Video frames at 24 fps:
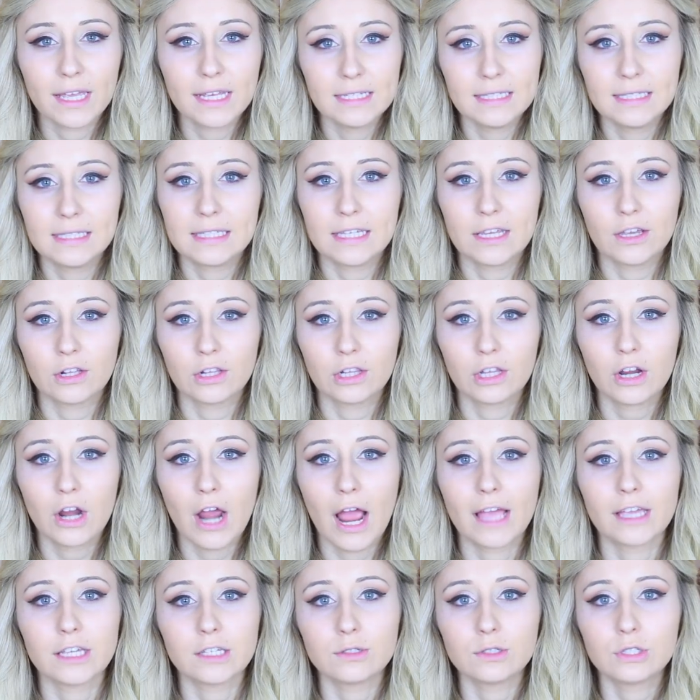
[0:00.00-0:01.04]
concealer.
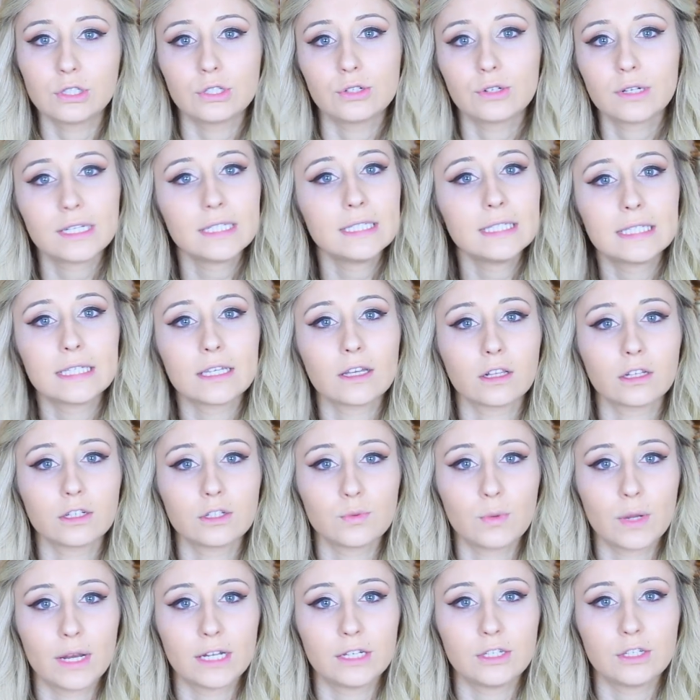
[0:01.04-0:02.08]
I use 2
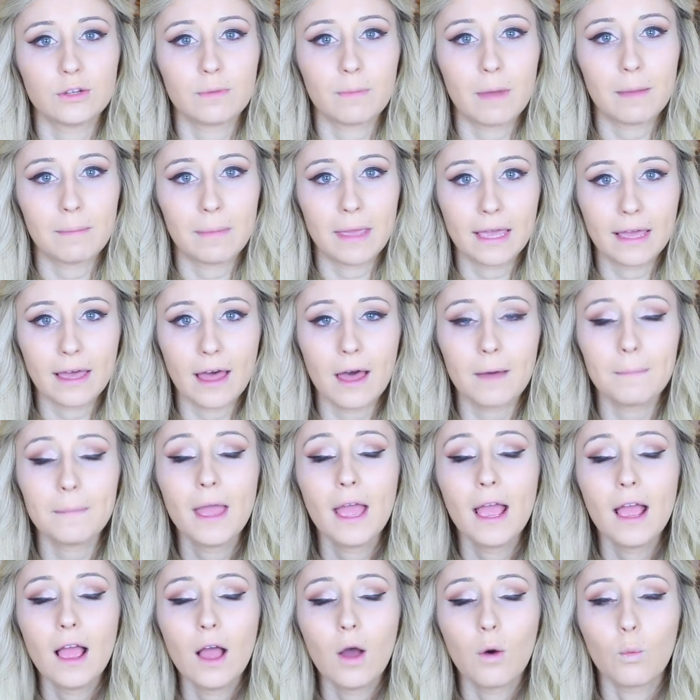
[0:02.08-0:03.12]
concealers when I do my makeup.
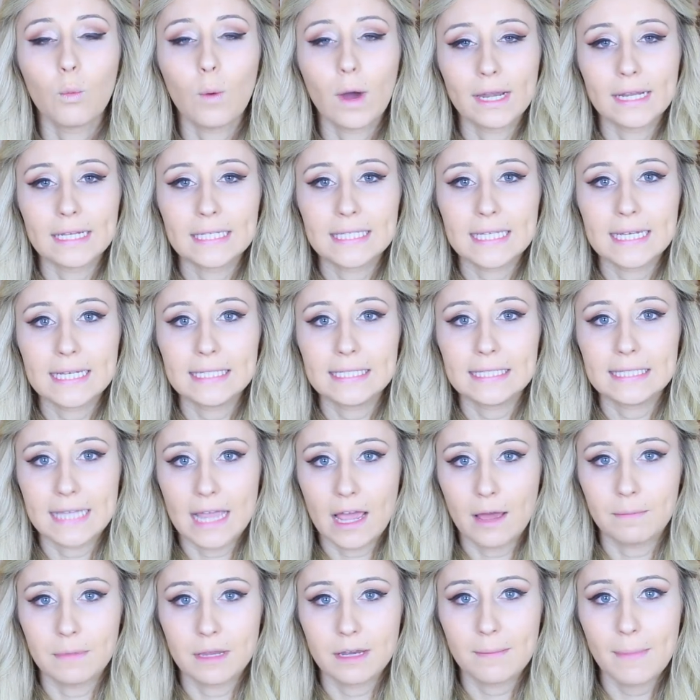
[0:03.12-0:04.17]
One is a
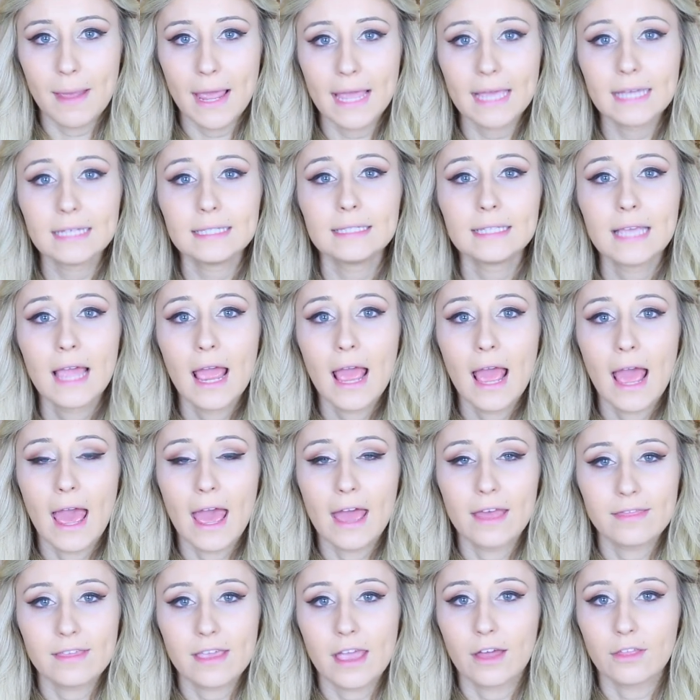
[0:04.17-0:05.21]
salmon base,
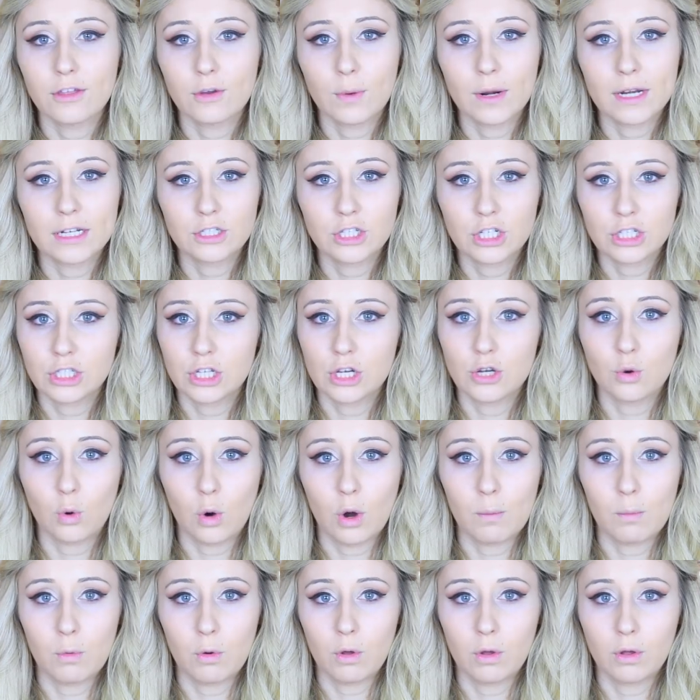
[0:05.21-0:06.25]
and the other one is just a
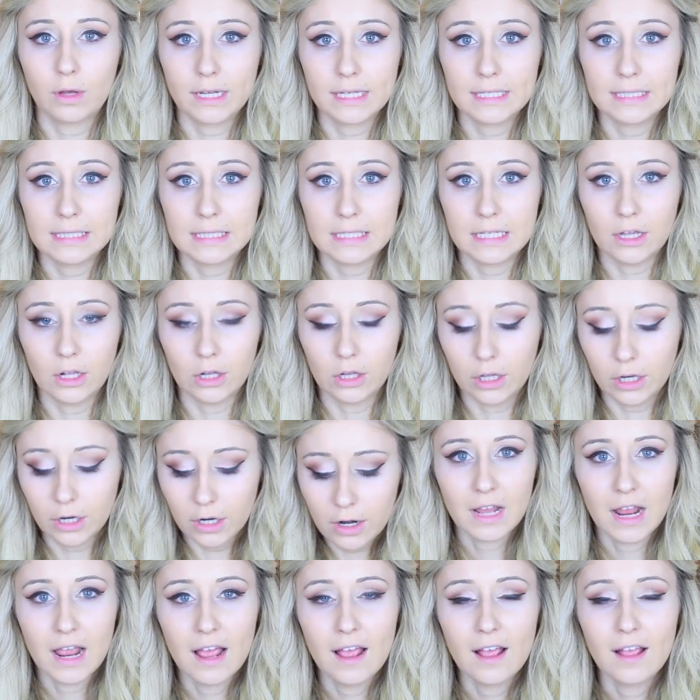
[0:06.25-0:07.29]
normal concealer.